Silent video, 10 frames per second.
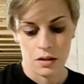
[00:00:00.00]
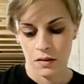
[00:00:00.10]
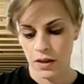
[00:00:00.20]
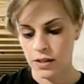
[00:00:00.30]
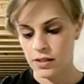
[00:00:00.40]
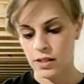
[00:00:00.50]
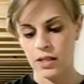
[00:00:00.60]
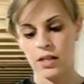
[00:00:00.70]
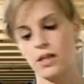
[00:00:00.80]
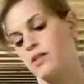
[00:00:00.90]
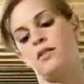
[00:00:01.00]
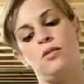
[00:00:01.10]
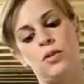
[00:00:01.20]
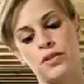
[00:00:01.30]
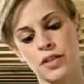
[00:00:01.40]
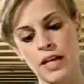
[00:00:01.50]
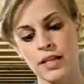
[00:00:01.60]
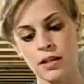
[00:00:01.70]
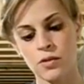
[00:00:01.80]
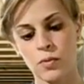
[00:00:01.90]
This is an old Skate
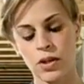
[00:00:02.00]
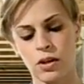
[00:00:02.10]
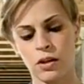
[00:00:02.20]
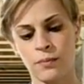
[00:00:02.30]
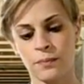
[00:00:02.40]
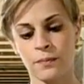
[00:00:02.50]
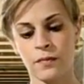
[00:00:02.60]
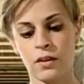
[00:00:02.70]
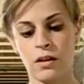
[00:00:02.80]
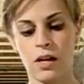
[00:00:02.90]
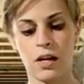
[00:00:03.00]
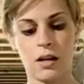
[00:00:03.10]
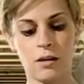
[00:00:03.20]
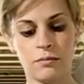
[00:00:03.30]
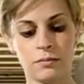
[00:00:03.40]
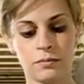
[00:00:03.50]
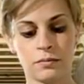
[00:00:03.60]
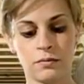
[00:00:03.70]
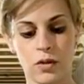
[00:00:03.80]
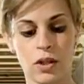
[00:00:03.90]
Kings wheel.
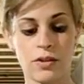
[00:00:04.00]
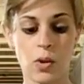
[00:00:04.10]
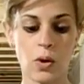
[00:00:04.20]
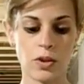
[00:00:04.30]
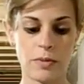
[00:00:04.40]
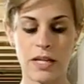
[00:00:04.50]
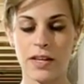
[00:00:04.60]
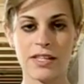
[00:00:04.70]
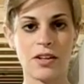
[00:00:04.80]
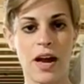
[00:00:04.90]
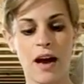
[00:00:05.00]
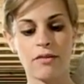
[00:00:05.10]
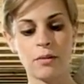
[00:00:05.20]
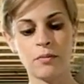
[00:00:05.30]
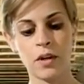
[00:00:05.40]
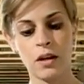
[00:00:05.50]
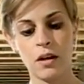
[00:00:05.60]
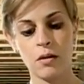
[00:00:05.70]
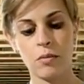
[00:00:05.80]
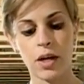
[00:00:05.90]
Well, it's old to me, they still have them,
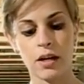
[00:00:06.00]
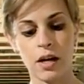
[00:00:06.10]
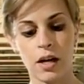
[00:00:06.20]
but